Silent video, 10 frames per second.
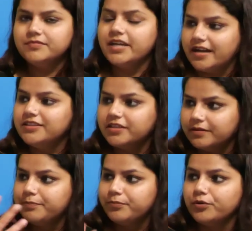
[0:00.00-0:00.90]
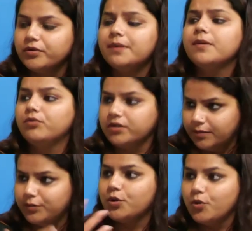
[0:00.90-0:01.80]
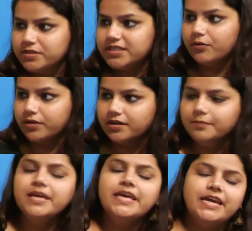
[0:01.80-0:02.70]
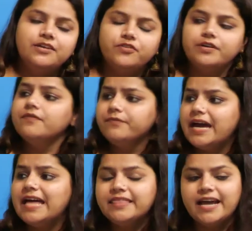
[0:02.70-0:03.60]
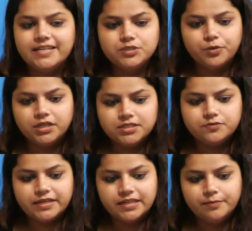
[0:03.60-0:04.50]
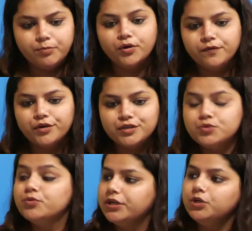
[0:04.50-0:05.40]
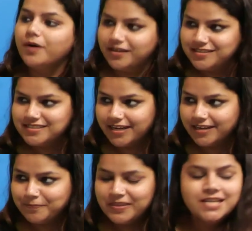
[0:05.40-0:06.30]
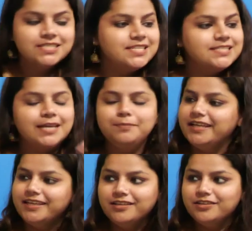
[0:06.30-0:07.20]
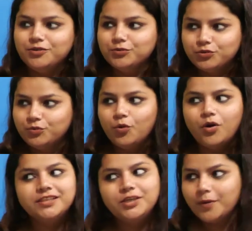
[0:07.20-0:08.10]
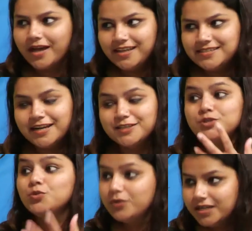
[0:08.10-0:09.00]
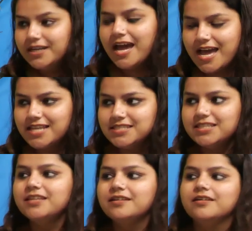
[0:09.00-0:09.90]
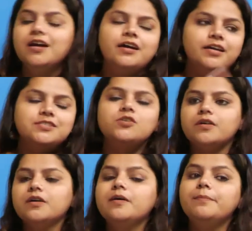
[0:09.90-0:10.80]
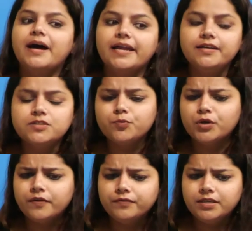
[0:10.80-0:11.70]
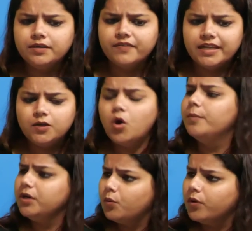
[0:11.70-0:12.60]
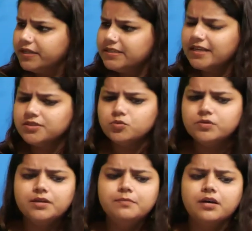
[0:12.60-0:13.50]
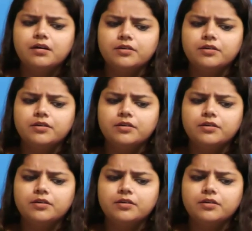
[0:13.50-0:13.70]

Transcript: Yeah, the program outcome, the course outcome, internal, and that is what is very important for a student to understand. Since I'm taking you through all the queries that a student has in his or her mind, so one of the very common query that student